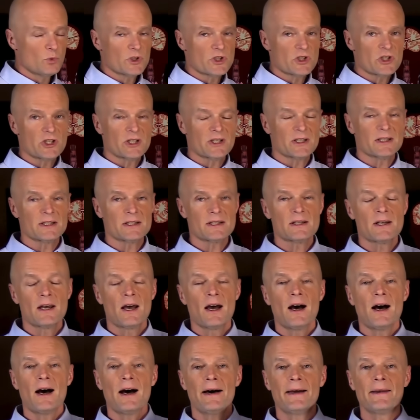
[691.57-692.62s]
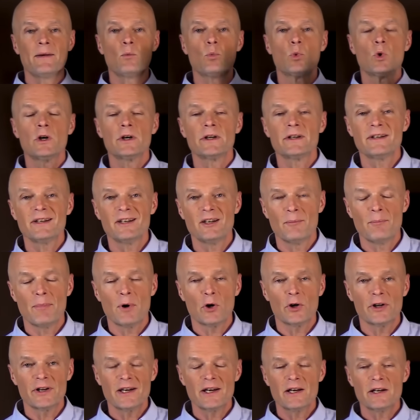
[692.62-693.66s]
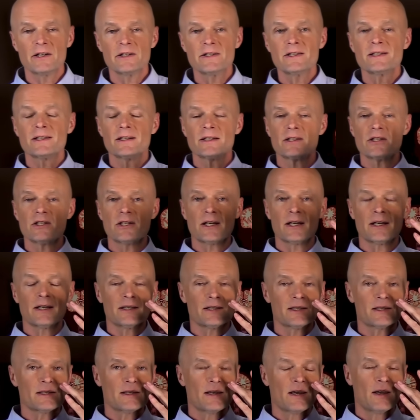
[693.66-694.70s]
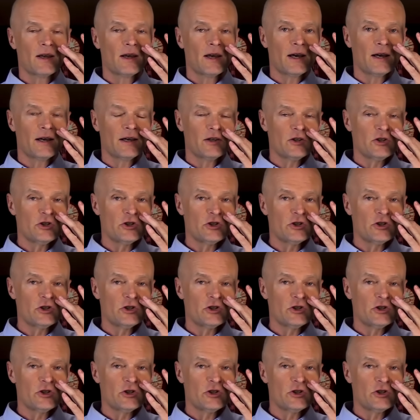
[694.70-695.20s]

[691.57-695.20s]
which is unwanted body hair such as uh,